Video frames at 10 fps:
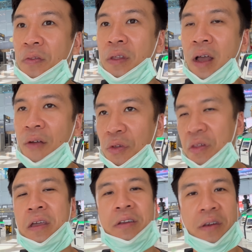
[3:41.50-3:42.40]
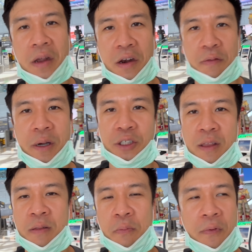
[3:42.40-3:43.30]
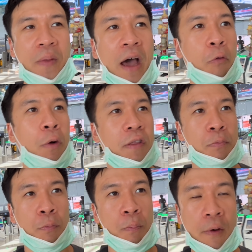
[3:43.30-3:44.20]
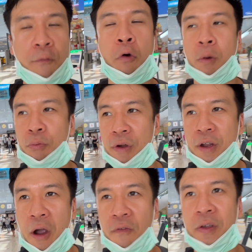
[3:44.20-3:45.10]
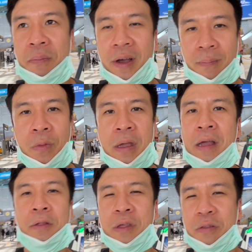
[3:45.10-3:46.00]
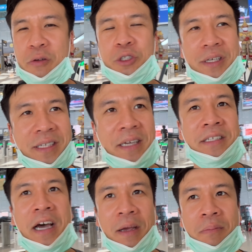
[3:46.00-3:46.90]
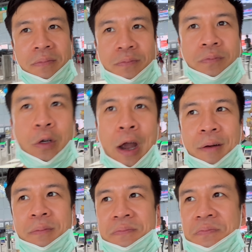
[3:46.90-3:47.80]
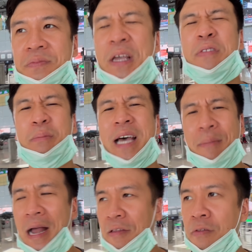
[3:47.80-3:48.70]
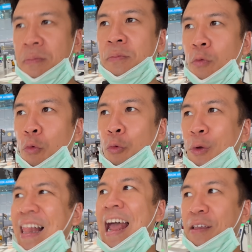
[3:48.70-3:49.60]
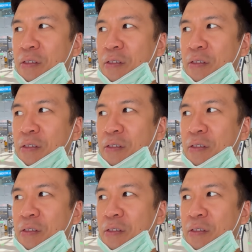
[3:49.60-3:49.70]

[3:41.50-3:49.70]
Obviously not as much as how it was before pre-COVID, but things usually take time. All right, give some time, guys. Relax.